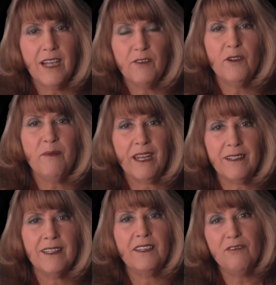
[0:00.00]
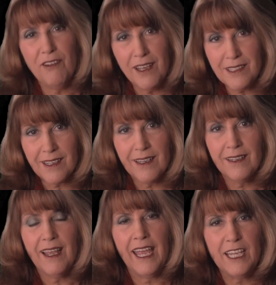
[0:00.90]
governmentally
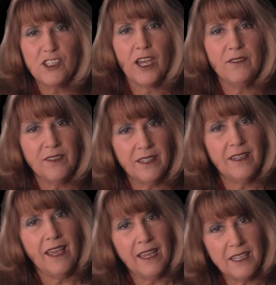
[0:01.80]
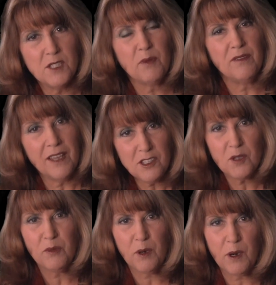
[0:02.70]
funded HIV/AIDS
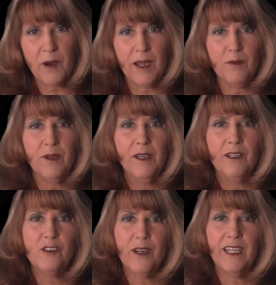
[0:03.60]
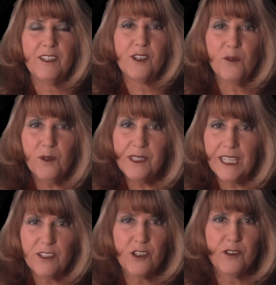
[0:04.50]
prevention program, training school
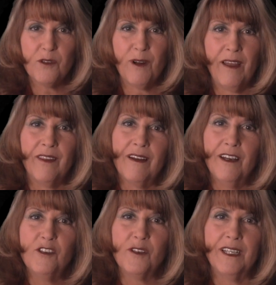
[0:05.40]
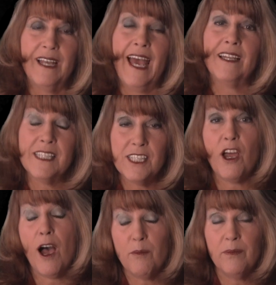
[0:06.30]
teachers around the country in how to
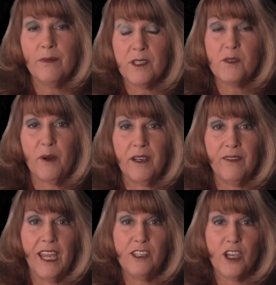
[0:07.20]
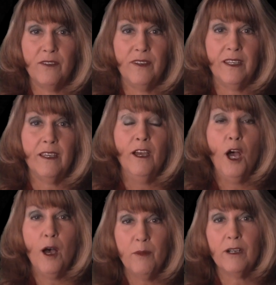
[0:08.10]
stop the spread of HIV
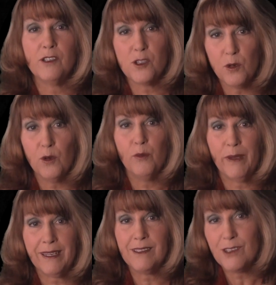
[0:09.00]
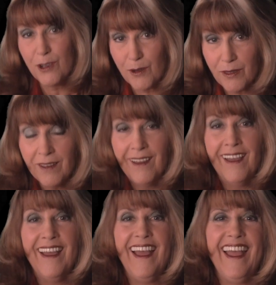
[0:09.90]
among school-based youth.
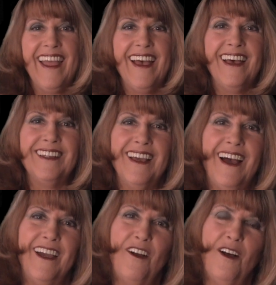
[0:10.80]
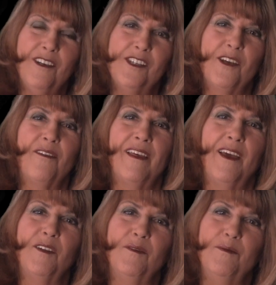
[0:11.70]
And I also
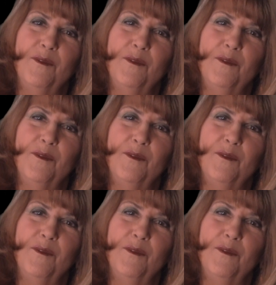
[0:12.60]
then